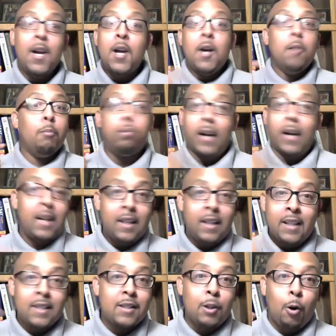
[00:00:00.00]
Brandon
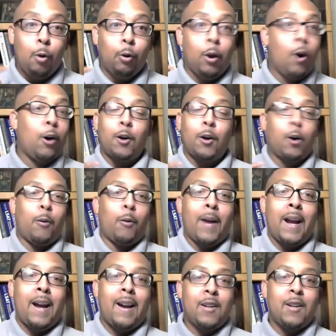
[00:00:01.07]
is no longer around,